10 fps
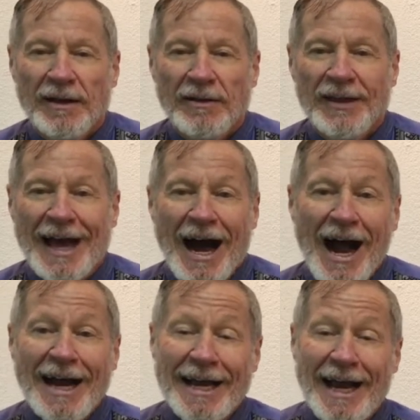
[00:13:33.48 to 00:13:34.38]
The
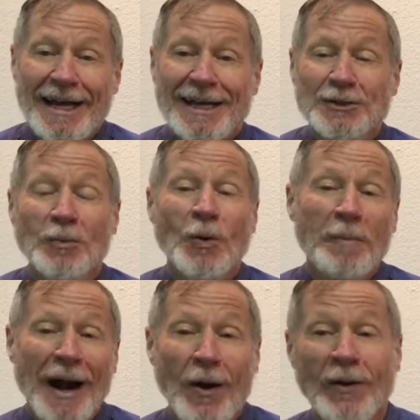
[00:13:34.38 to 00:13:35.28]
eye gate is more
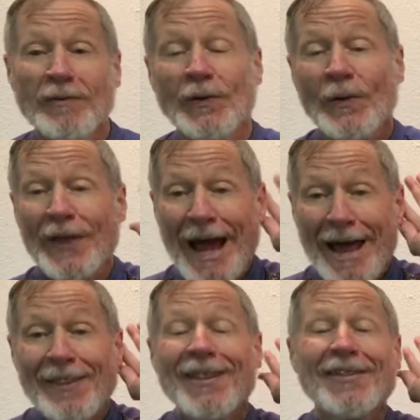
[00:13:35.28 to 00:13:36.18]
powerful
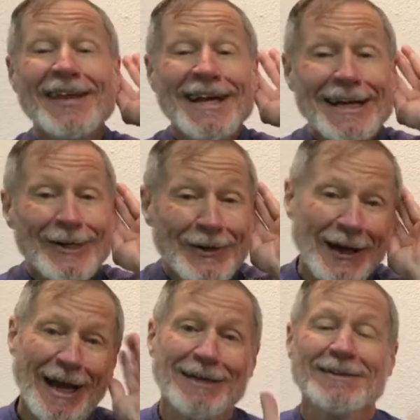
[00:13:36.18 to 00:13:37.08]
than the ear
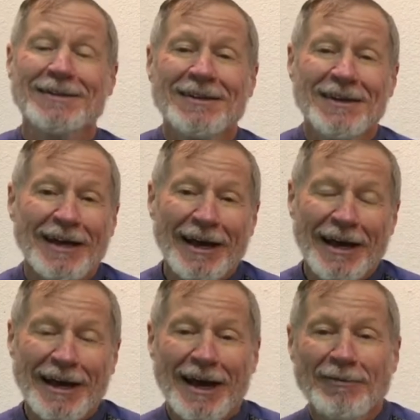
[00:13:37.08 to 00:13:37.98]
gate,
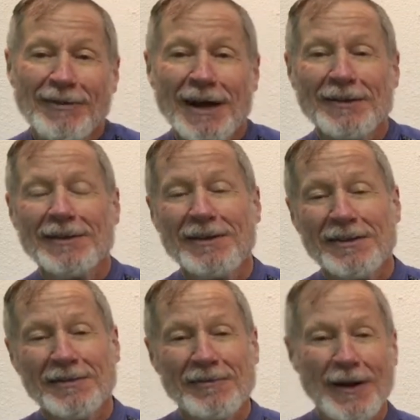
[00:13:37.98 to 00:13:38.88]
and I
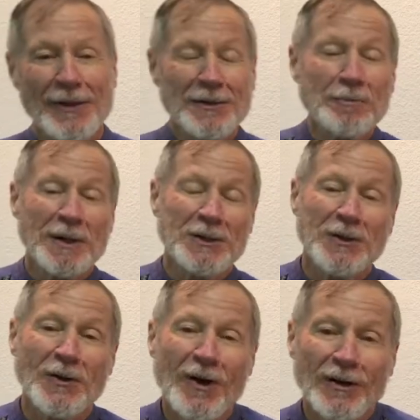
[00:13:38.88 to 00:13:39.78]
found this picture
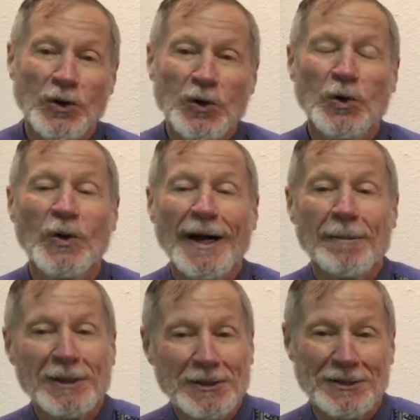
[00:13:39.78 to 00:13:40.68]
on Google
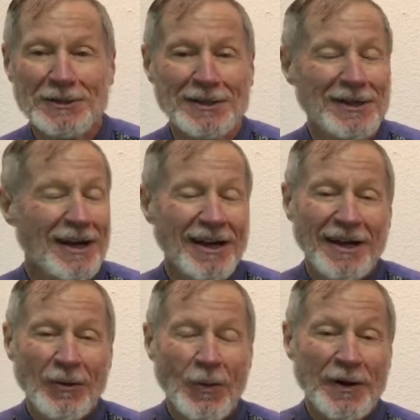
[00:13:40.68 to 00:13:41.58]
Images, and
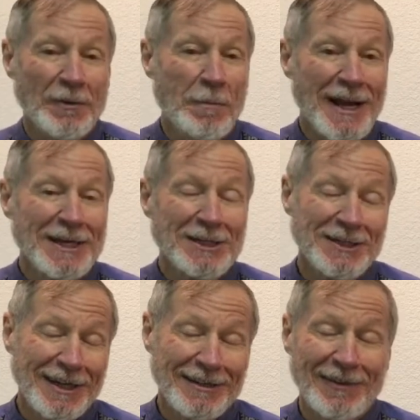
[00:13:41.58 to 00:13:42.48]
what an
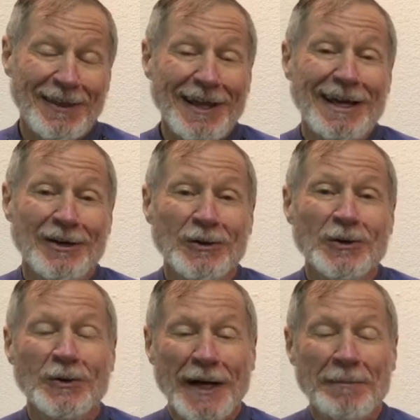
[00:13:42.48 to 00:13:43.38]
amazing thing
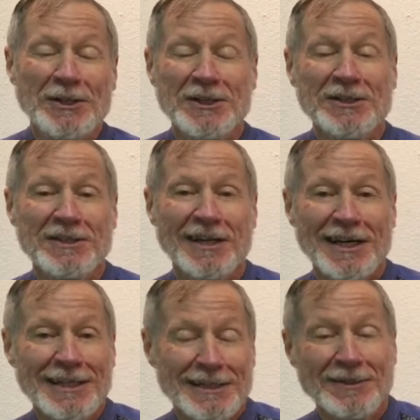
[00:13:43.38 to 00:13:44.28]
Google Images
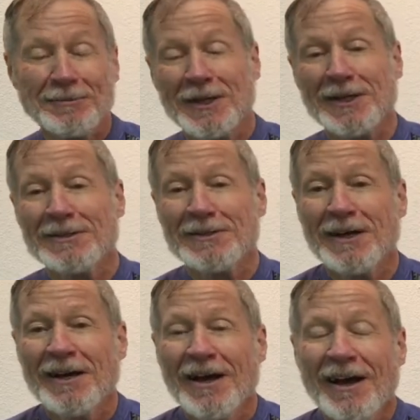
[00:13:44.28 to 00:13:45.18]
is, because
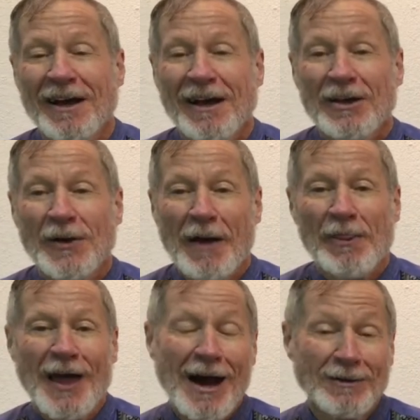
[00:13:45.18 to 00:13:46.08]
you got
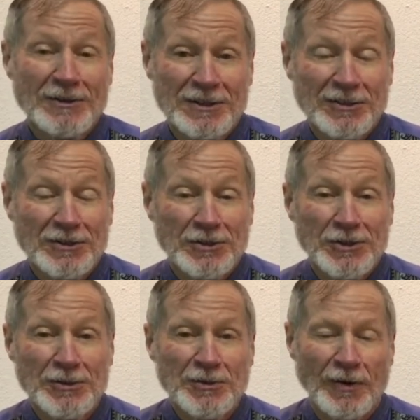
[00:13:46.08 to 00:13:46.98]
thousands to
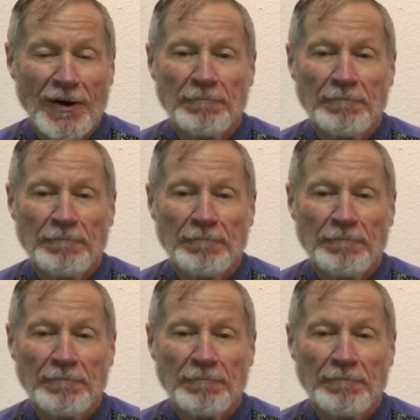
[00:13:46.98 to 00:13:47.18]
choose from.